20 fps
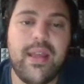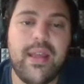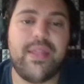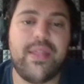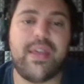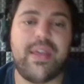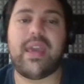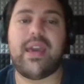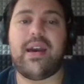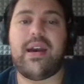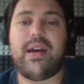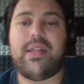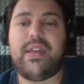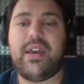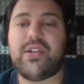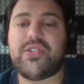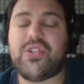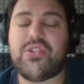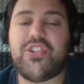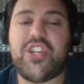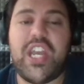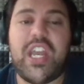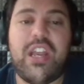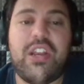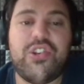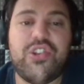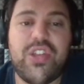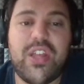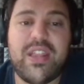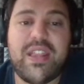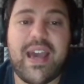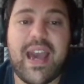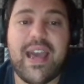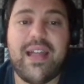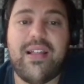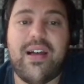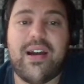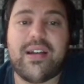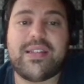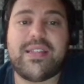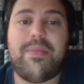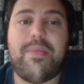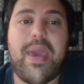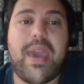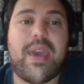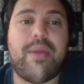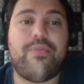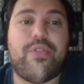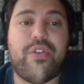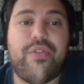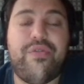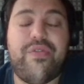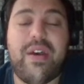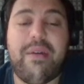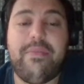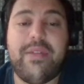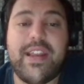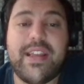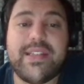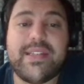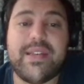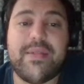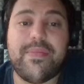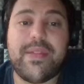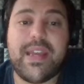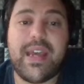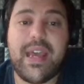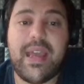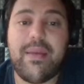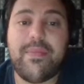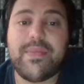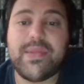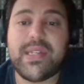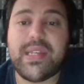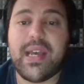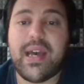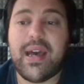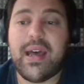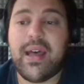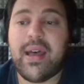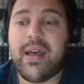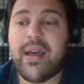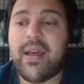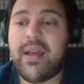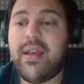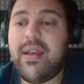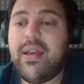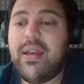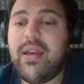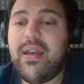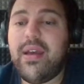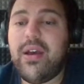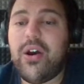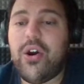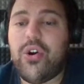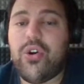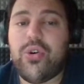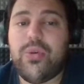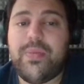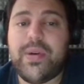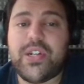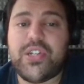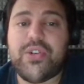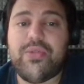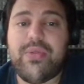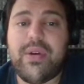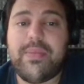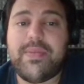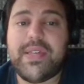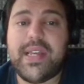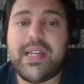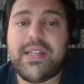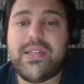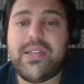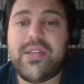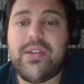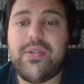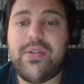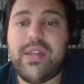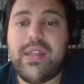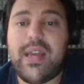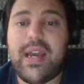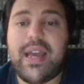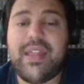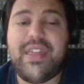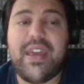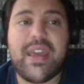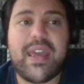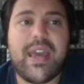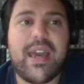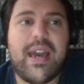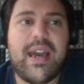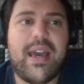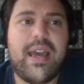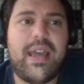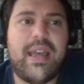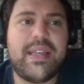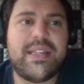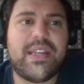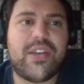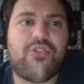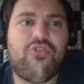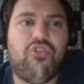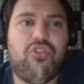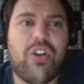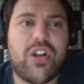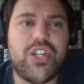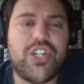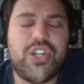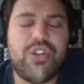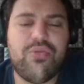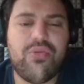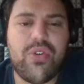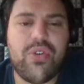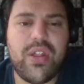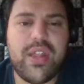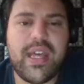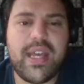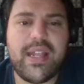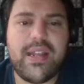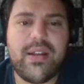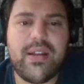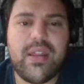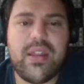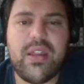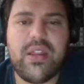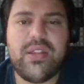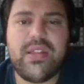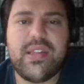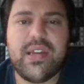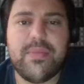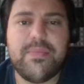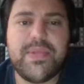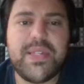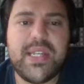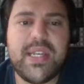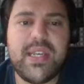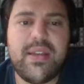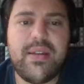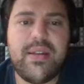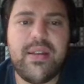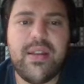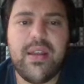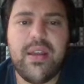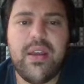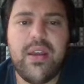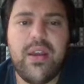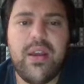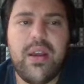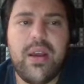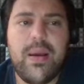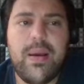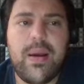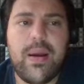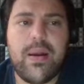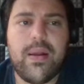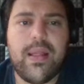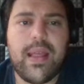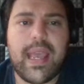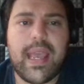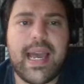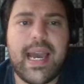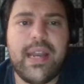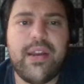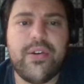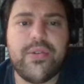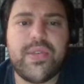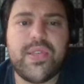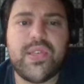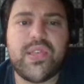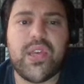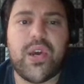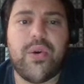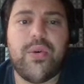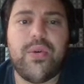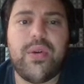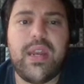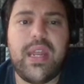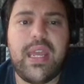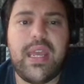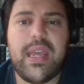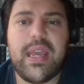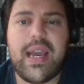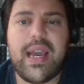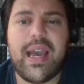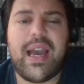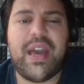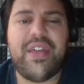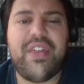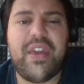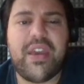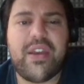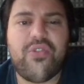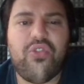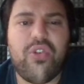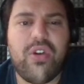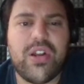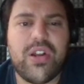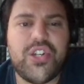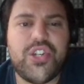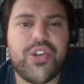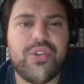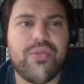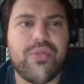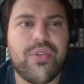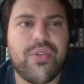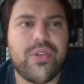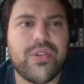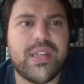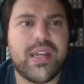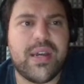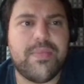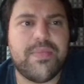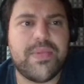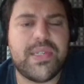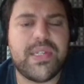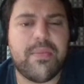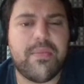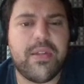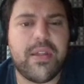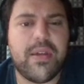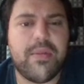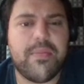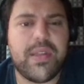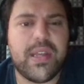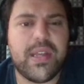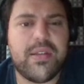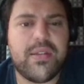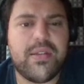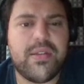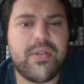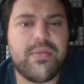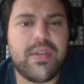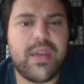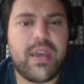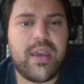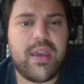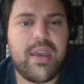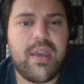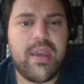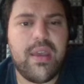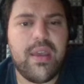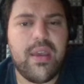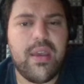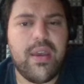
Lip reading: They also change the dialogue to make it more feminist sometimes. Whole bunch of websites doing. I think is it Crunchyroll that dubs it, or like I know Sony. I think Crunchyroll dubs some of them, don't they?